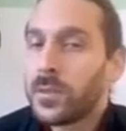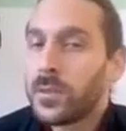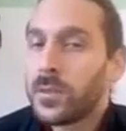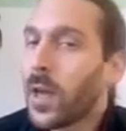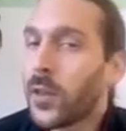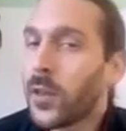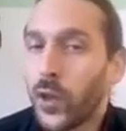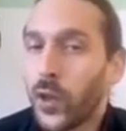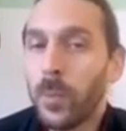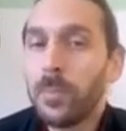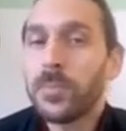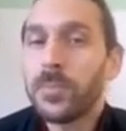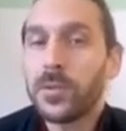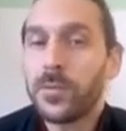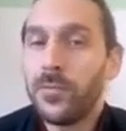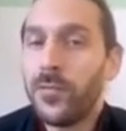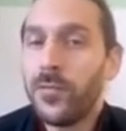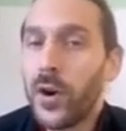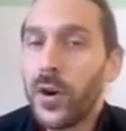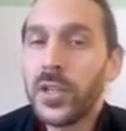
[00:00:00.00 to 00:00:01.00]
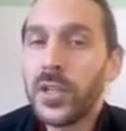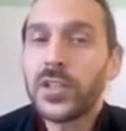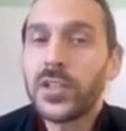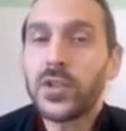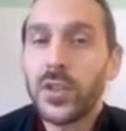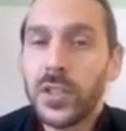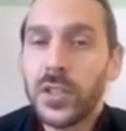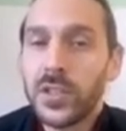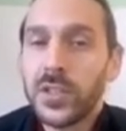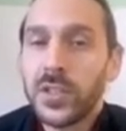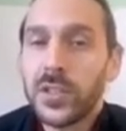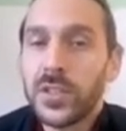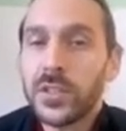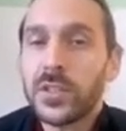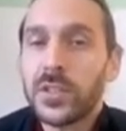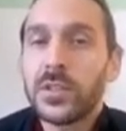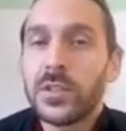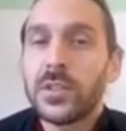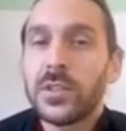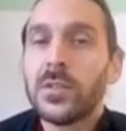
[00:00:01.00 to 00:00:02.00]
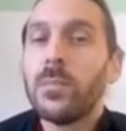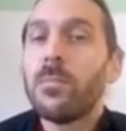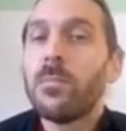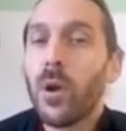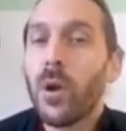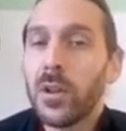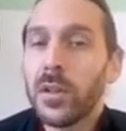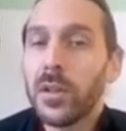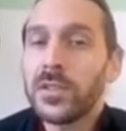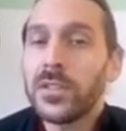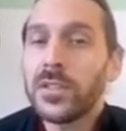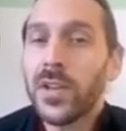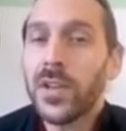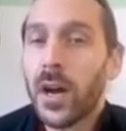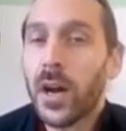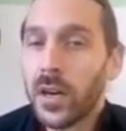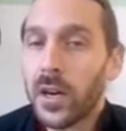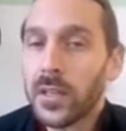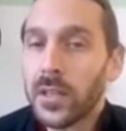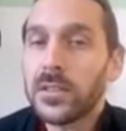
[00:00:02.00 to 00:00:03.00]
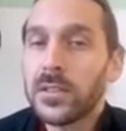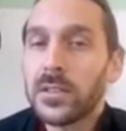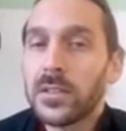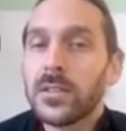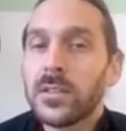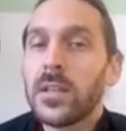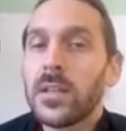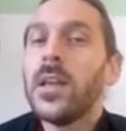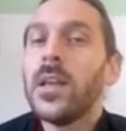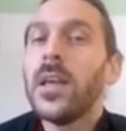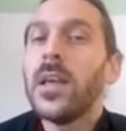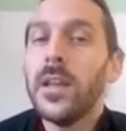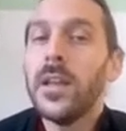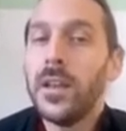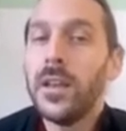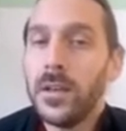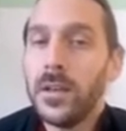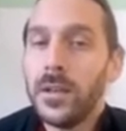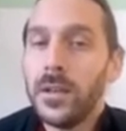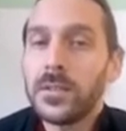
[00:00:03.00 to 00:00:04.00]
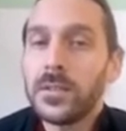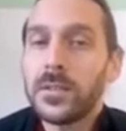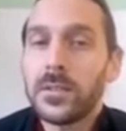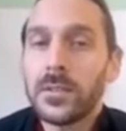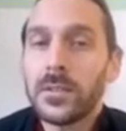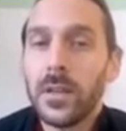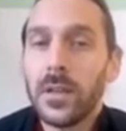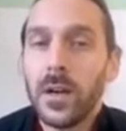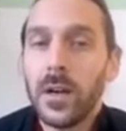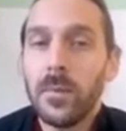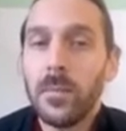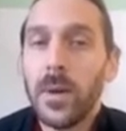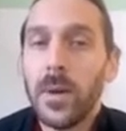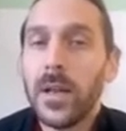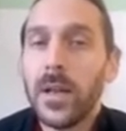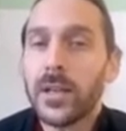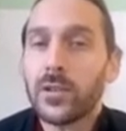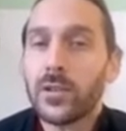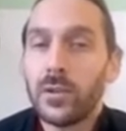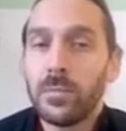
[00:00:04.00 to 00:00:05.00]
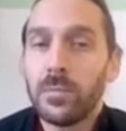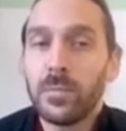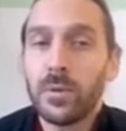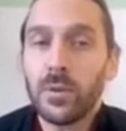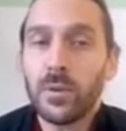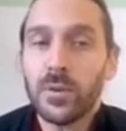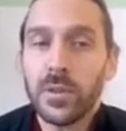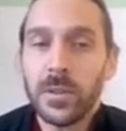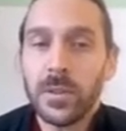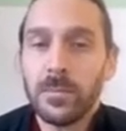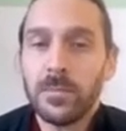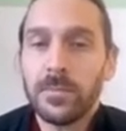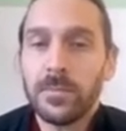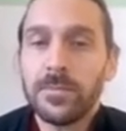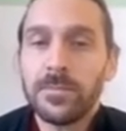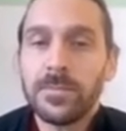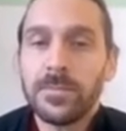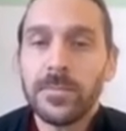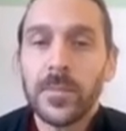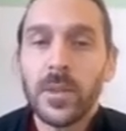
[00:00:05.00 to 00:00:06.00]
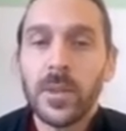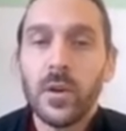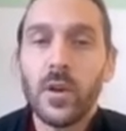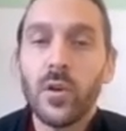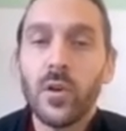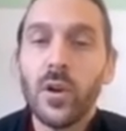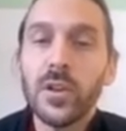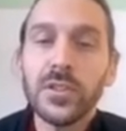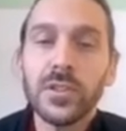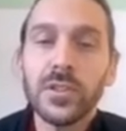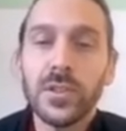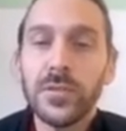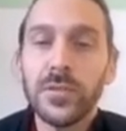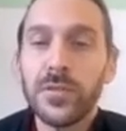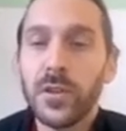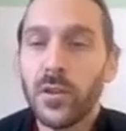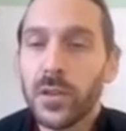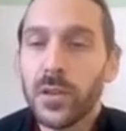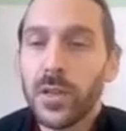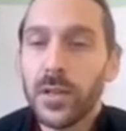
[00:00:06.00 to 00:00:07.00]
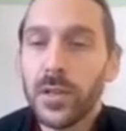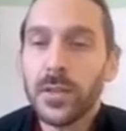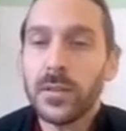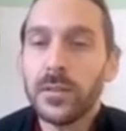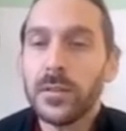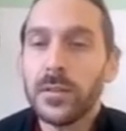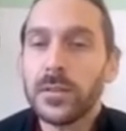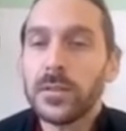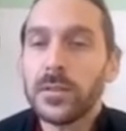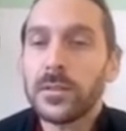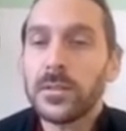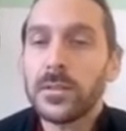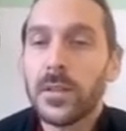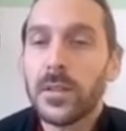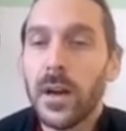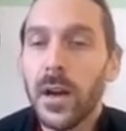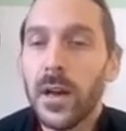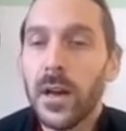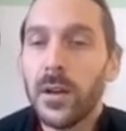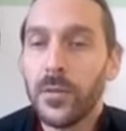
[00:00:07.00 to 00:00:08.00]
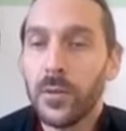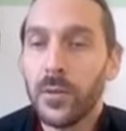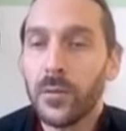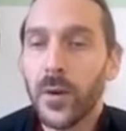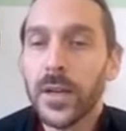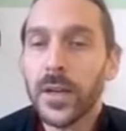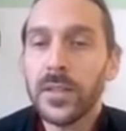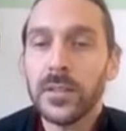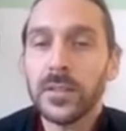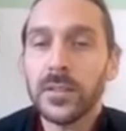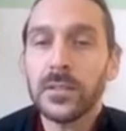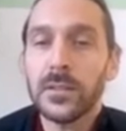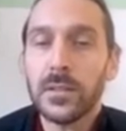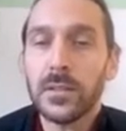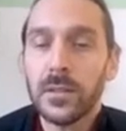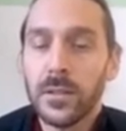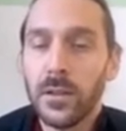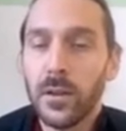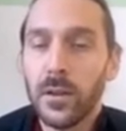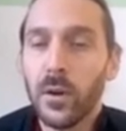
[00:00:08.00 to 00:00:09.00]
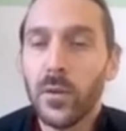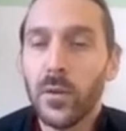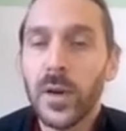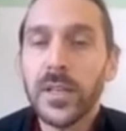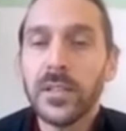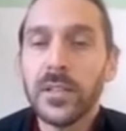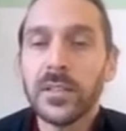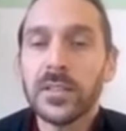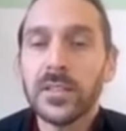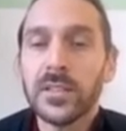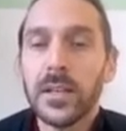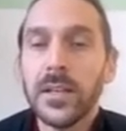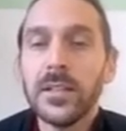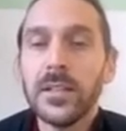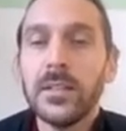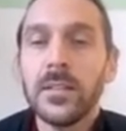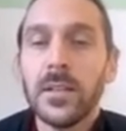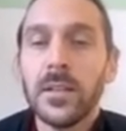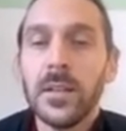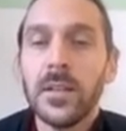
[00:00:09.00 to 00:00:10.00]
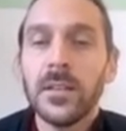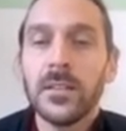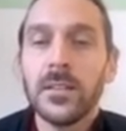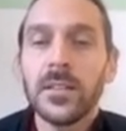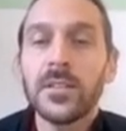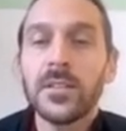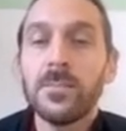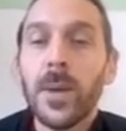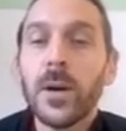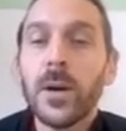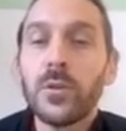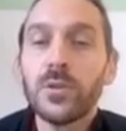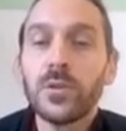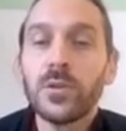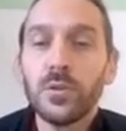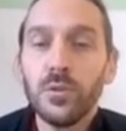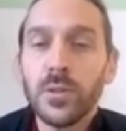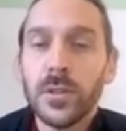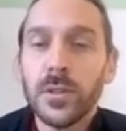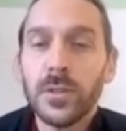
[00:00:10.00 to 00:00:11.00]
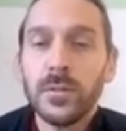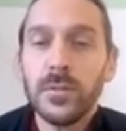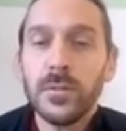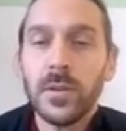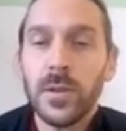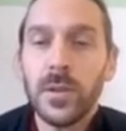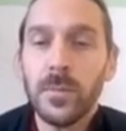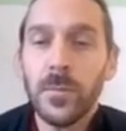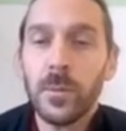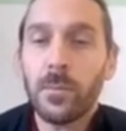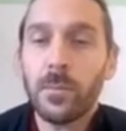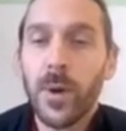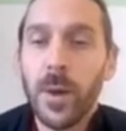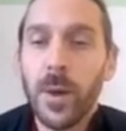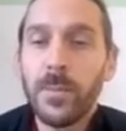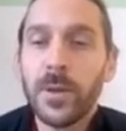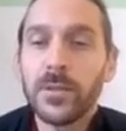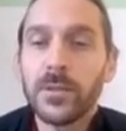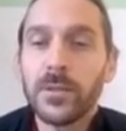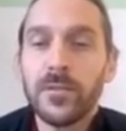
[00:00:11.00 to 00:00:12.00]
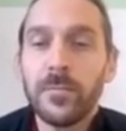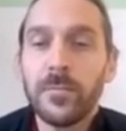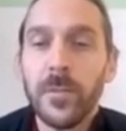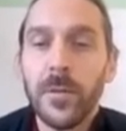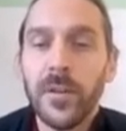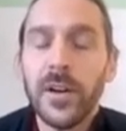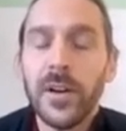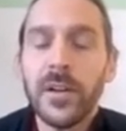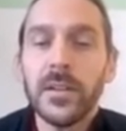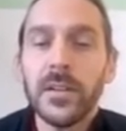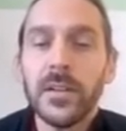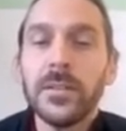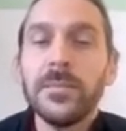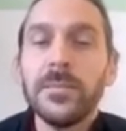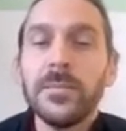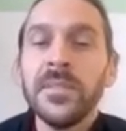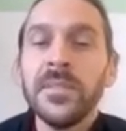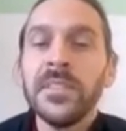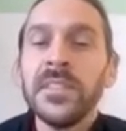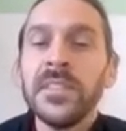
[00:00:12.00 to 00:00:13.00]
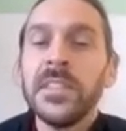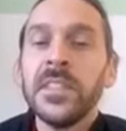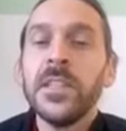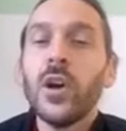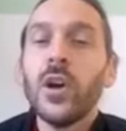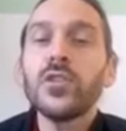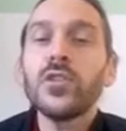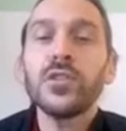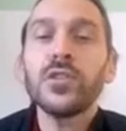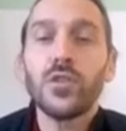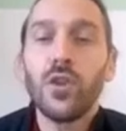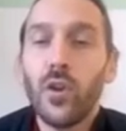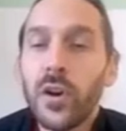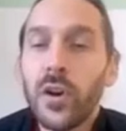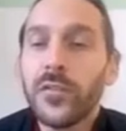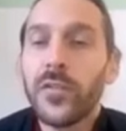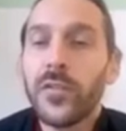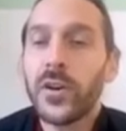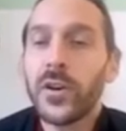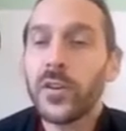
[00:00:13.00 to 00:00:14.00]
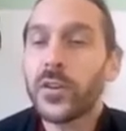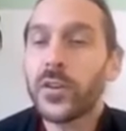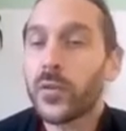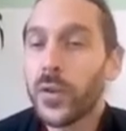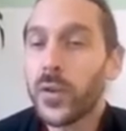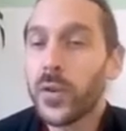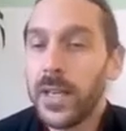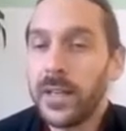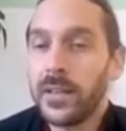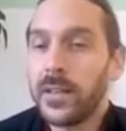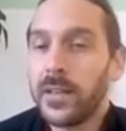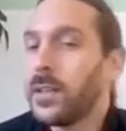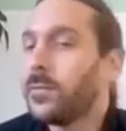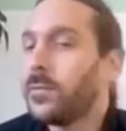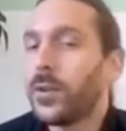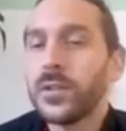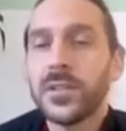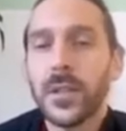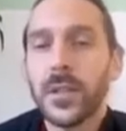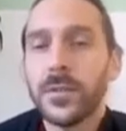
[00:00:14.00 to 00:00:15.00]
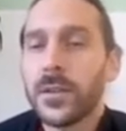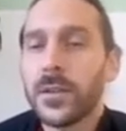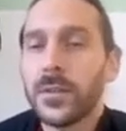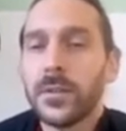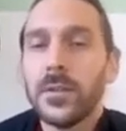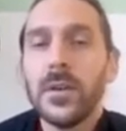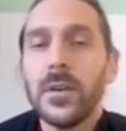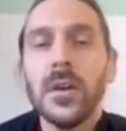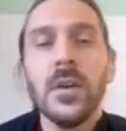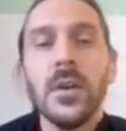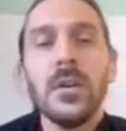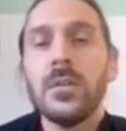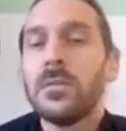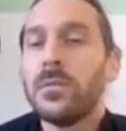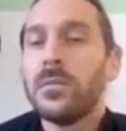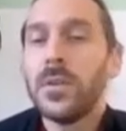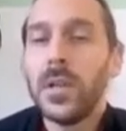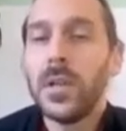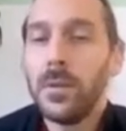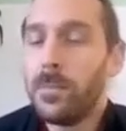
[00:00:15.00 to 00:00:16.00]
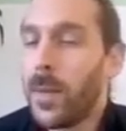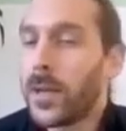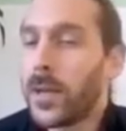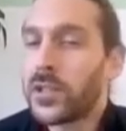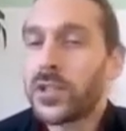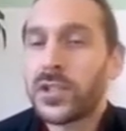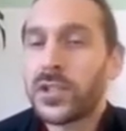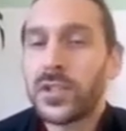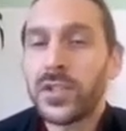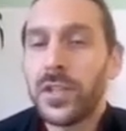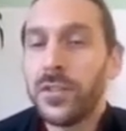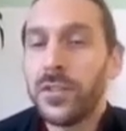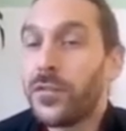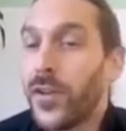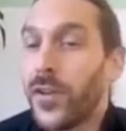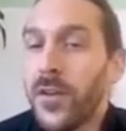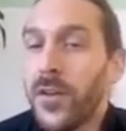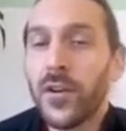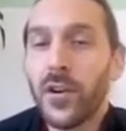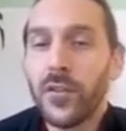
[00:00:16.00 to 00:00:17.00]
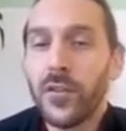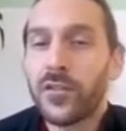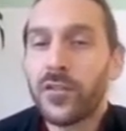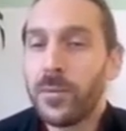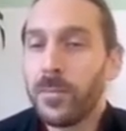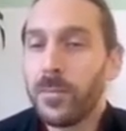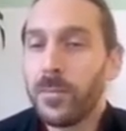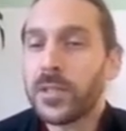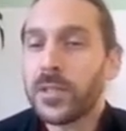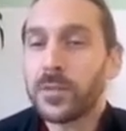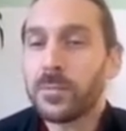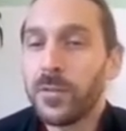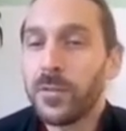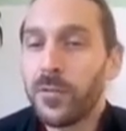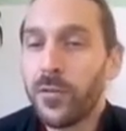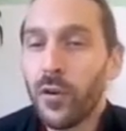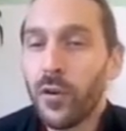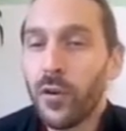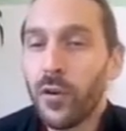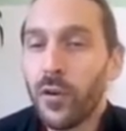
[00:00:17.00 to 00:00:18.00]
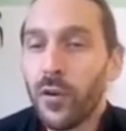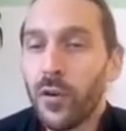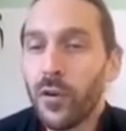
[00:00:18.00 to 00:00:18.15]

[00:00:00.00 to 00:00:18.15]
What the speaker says: adopt very stringent policy targets in his electoral program. Or also, if you look at this guy on the lower right-hand side, that's Markus Söder, the Prime Minister of Bavaria. He also turned very green. He was never really much in favor of free measures before,